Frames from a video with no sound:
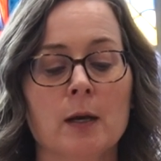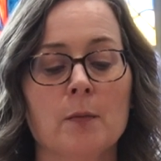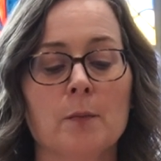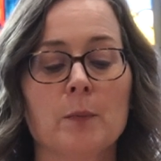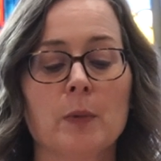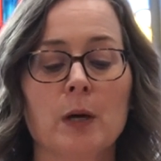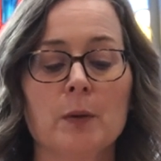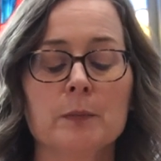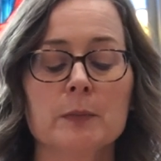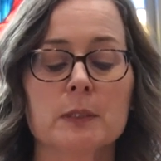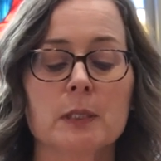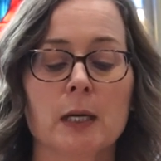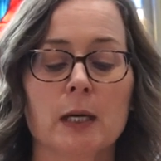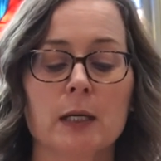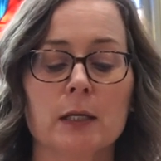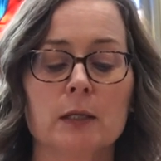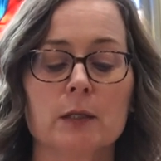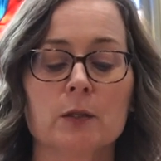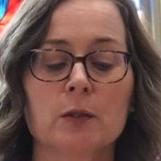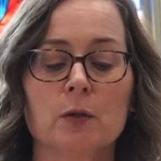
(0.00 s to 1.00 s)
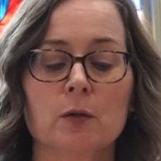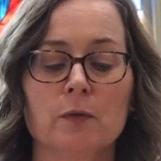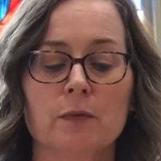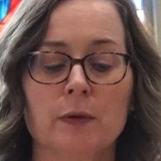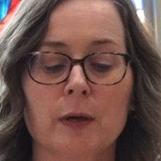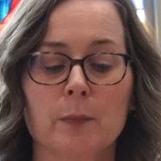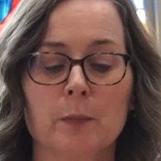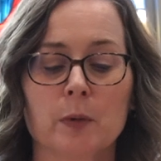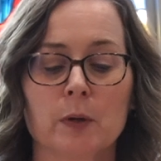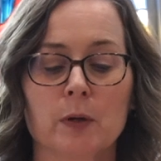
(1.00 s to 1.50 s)
Mom died in
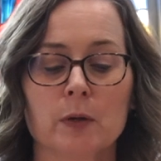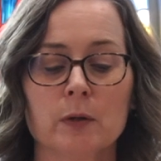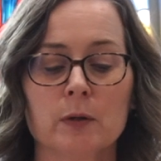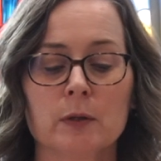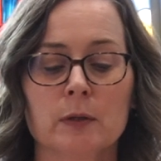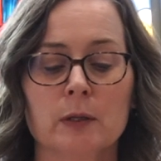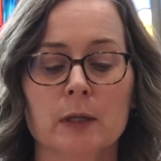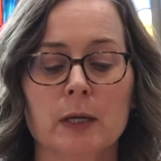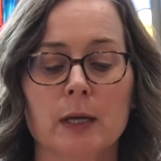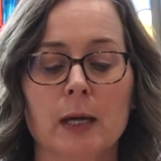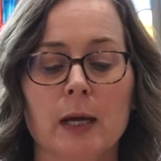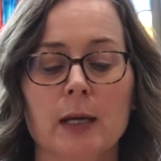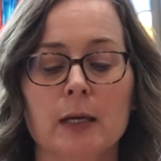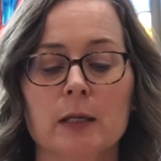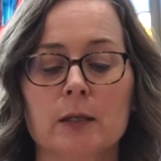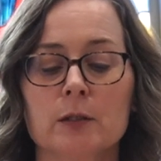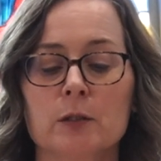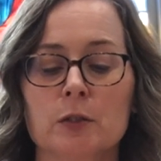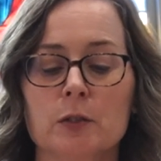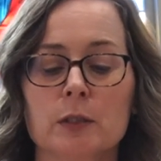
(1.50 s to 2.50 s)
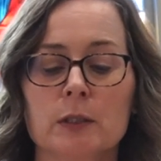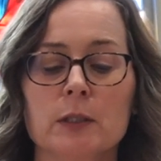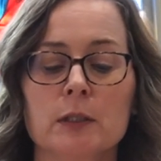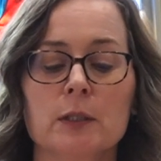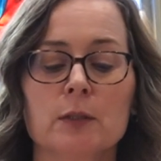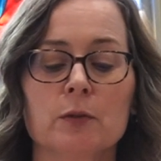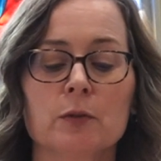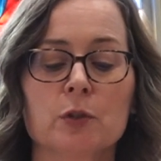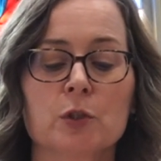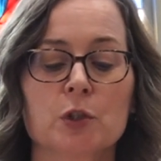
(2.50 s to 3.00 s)
November, and it took
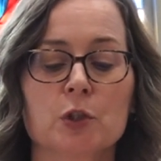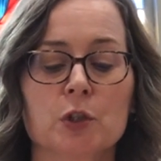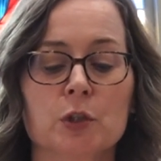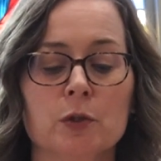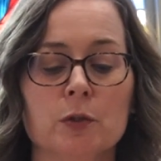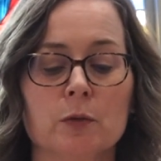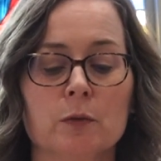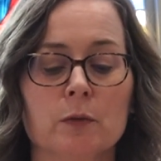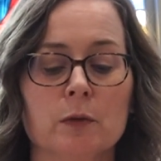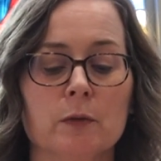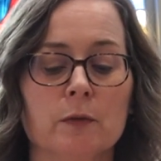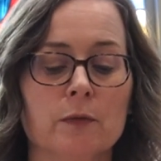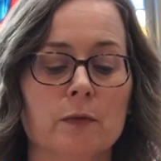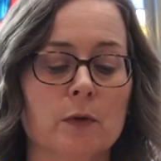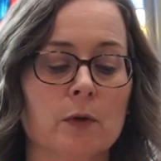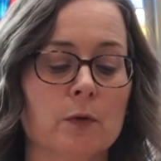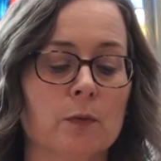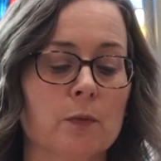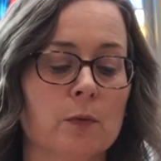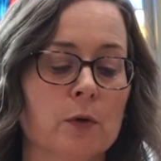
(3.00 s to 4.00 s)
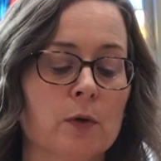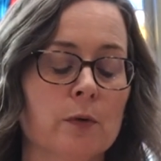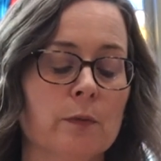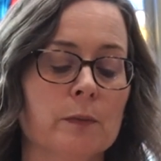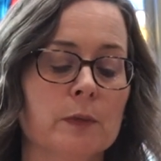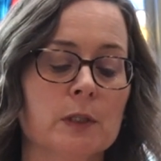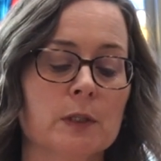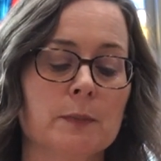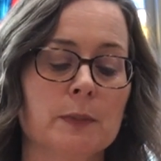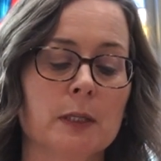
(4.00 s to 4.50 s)
until June for a
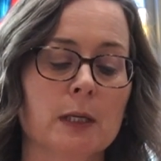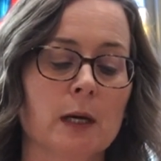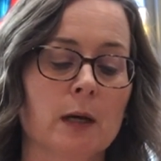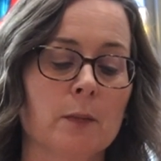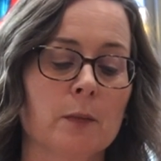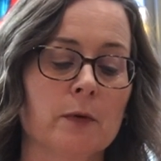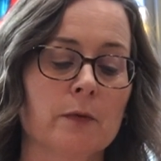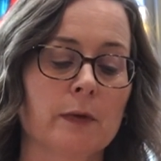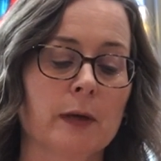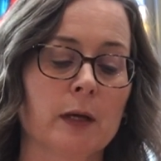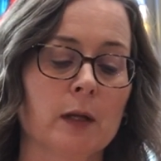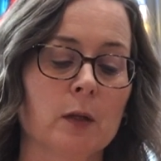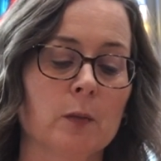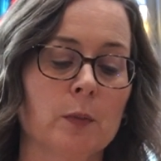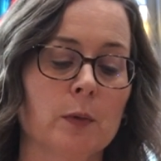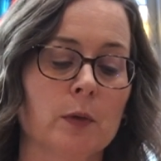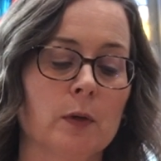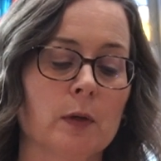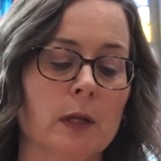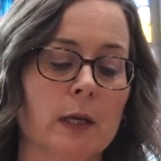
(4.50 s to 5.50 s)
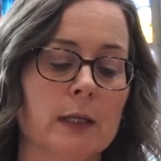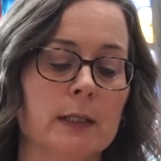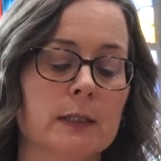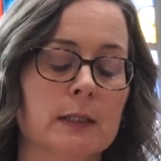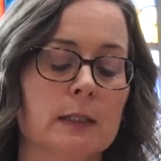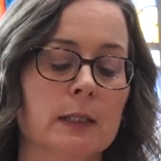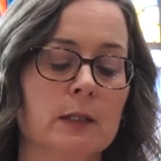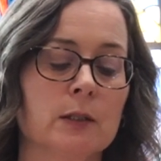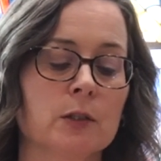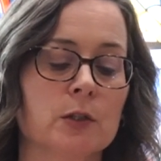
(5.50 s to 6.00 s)
room to become available at
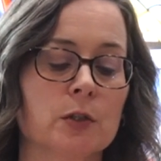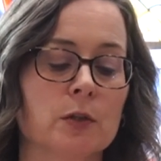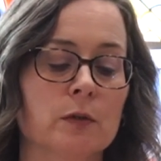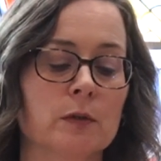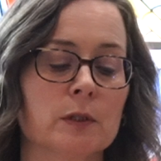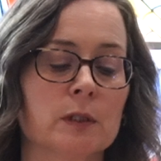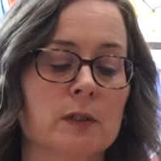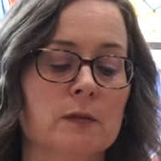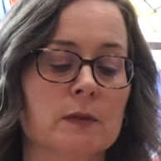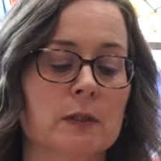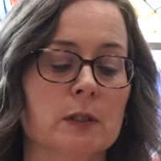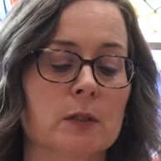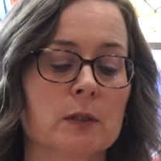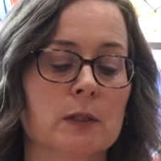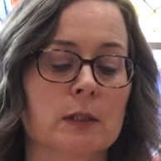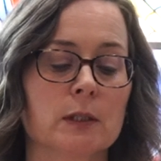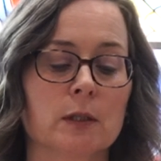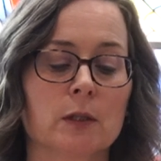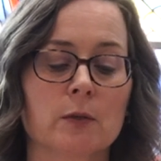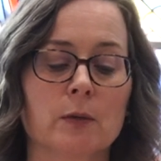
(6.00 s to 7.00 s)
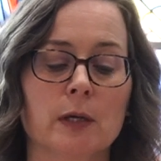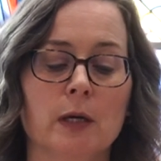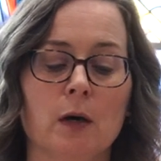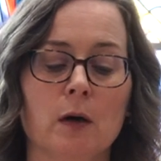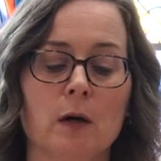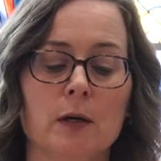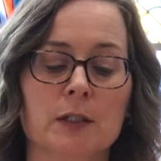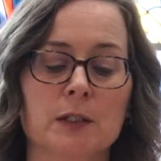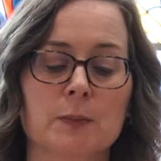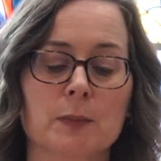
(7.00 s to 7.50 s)
St. Joseph's Auxiliary
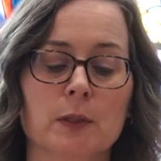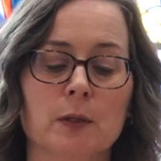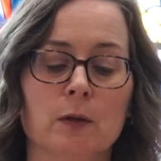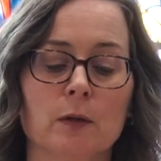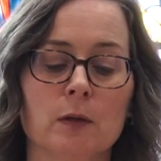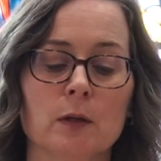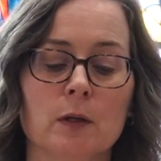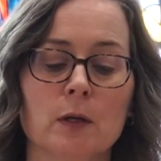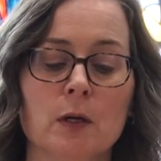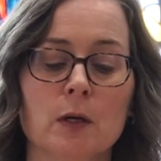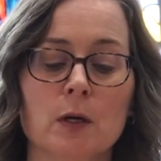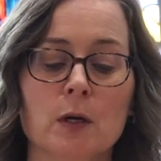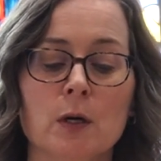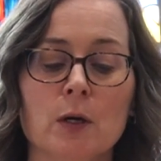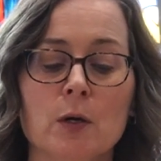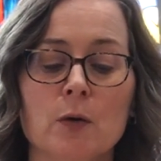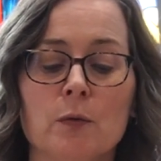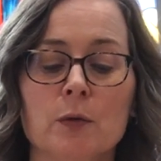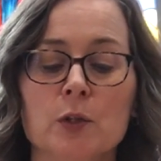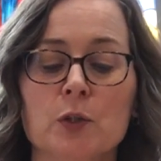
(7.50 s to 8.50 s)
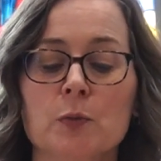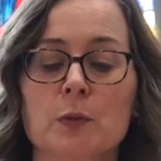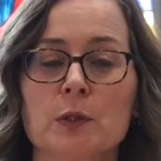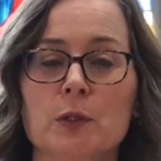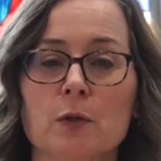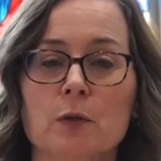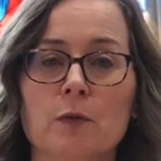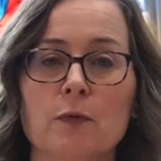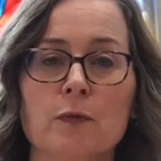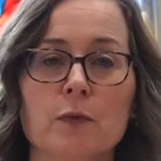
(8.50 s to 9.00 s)
Hospital, which was
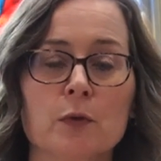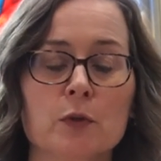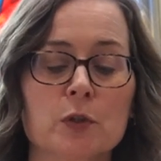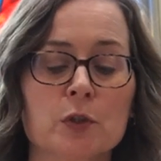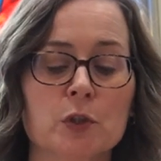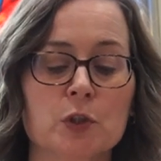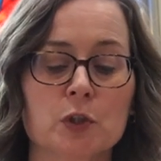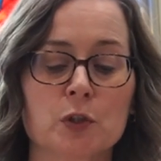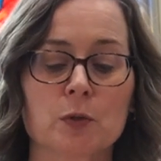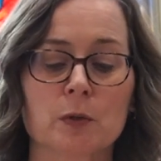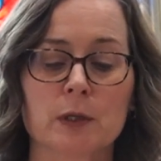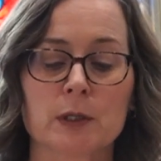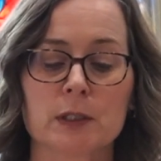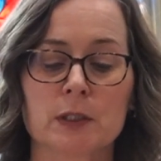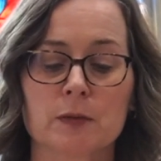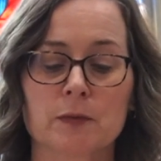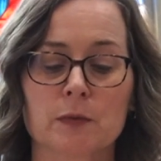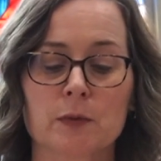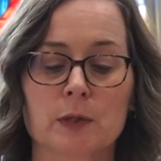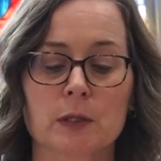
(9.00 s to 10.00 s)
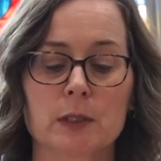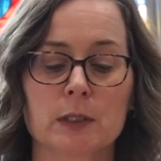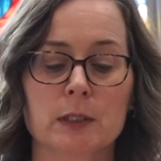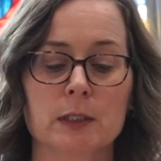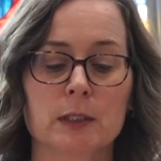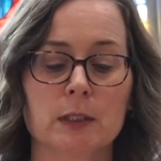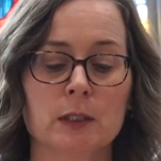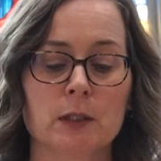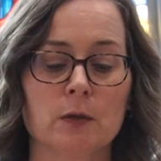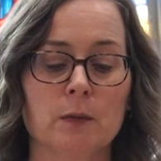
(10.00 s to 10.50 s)
our first choice for
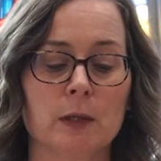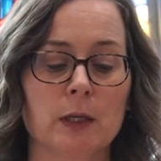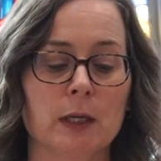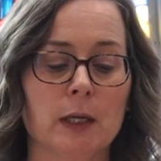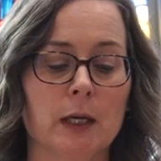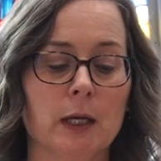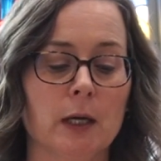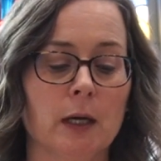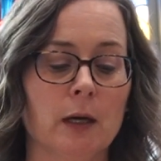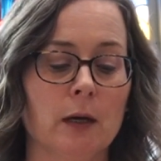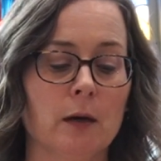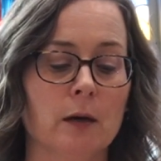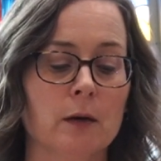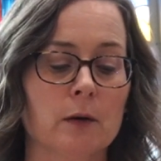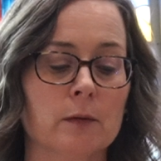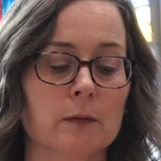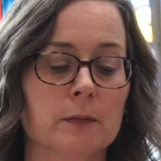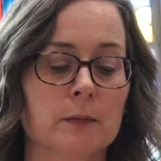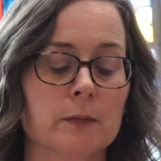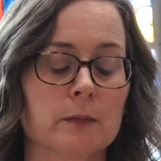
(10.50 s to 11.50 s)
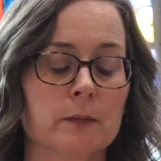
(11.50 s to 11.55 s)
continuing care.